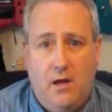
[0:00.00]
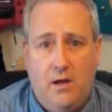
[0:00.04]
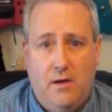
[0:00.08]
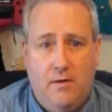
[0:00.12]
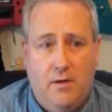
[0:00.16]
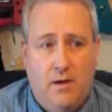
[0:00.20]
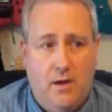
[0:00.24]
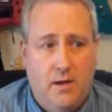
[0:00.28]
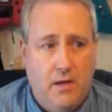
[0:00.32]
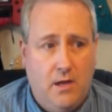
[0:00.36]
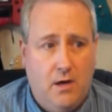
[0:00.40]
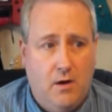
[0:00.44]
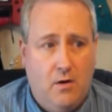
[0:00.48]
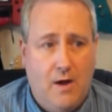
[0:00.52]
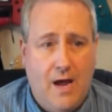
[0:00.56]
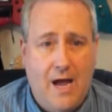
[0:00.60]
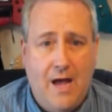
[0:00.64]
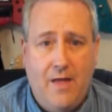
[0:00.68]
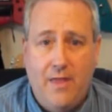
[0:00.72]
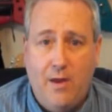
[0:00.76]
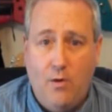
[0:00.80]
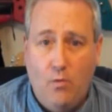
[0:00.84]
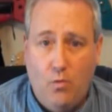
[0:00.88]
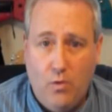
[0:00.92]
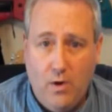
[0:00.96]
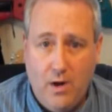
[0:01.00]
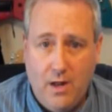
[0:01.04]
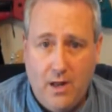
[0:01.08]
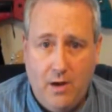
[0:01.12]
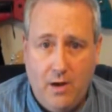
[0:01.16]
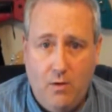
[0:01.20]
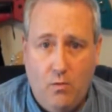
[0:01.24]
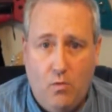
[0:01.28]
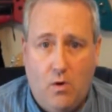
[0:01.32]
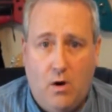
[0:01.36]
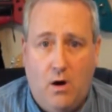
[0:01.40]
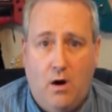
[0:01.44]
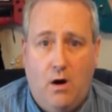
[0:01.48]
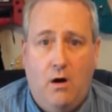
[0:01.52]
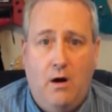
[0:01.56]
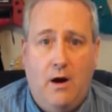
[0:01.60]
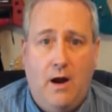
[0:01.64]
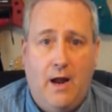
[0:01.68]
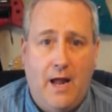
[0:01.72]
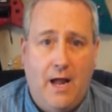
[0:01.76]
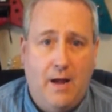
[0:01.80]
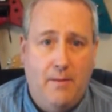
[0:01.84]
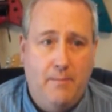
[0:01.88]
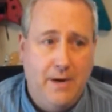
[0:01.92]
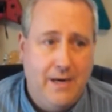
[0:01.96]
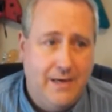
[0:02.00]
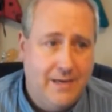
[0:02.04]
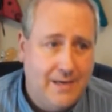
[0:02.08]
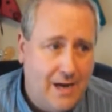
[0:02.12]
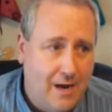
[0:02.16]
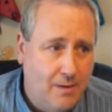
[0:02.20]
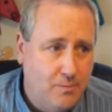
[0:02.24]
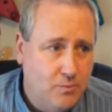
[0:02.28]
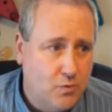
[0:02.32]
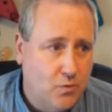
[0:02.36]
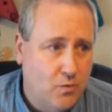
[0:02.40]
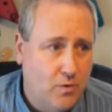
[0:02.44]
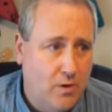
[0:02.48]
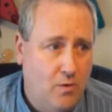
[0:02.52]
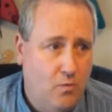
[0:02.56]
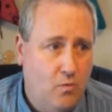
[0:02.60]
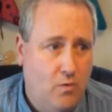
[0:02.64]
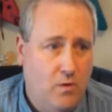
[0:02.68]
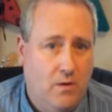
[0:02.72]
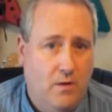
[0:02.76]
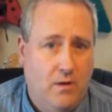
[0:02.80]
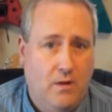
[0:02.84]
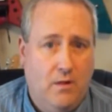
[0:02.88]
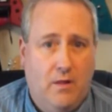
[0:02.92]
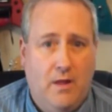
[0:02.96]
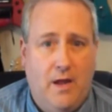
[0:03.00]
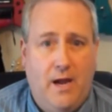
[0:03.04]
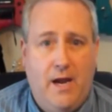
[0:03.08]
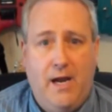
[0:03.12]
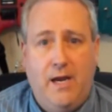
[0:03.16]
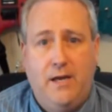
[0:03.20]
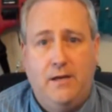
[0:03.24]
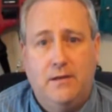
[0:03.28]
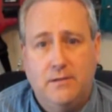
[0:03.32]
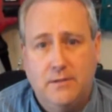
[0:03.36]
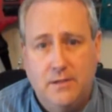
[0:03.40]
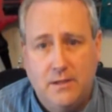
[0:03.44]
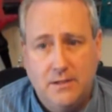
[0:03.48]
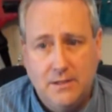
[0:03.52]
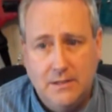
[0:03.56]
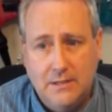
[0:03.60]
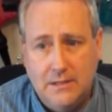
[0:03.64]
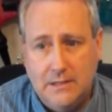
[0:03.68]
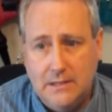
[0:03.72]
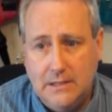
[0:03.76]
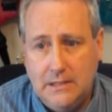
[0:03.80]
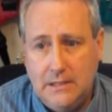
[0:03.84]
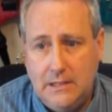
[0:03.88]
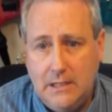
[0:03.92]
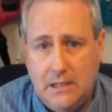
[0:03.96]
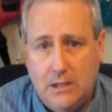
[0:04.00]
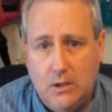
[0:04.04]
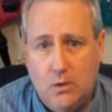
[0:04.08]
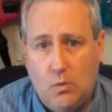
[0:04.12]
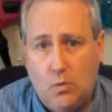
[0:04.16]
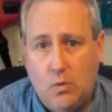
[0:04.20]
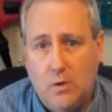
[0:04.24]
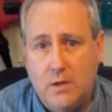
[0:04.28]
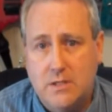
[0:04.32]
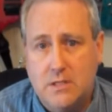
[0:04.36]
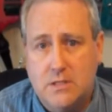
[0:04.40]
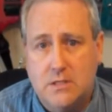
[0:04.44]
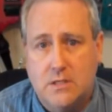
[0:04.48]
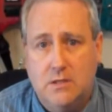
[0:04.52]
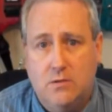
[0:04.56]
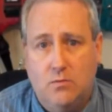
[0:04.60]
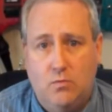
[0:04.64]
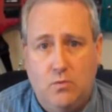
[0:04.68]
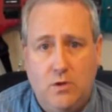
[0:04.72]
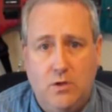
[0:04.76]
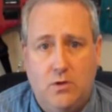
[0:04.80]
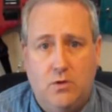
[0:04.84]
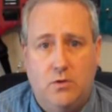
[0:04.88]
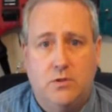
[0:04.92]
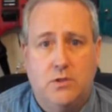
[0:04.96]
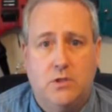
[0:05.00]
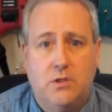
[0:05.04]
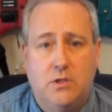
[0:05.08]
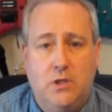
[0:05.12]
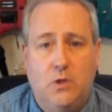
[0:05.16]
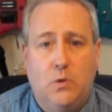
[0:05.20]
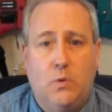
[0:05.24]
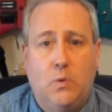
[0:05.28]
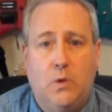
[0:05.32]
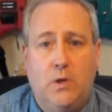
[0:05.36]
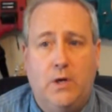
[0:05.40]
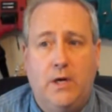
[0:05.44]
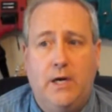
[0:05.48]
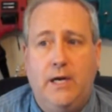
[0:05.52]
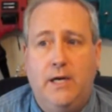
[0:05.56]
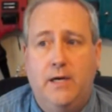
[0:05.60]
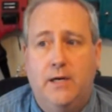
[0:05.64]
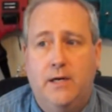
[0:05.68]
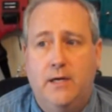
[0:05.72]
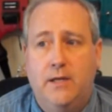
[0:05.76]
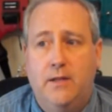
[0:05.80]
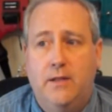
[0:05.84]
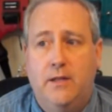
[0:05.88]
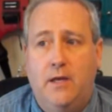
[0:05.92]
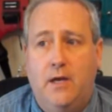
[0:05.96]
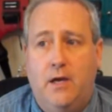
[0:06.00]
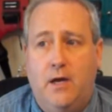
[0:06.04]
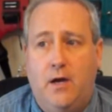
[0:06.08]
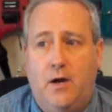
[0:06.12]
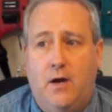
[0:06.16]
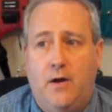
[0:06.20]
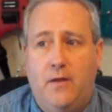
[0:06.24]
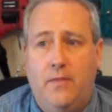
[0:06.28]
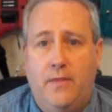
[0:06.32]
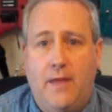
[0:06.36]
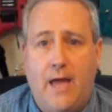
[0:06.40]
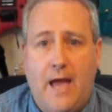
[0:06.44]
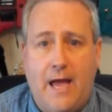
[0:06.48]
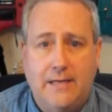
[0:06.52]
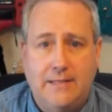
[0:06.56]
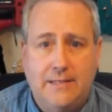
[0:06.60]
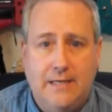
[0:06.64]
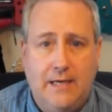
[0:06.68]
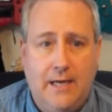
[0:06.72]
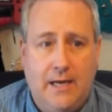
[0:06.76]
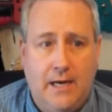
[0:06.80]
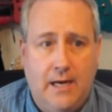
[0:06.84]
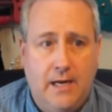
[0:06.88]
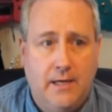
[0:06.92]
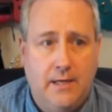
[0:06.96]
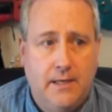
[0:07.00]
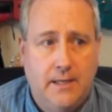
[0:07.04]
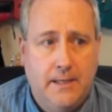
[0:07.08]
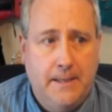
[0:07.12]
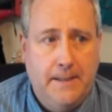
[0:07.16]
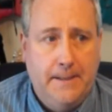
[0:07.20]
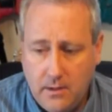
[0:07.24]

Uh, you know how they really were, how many times were they really late, you know what's the real story on, the, on that tenant.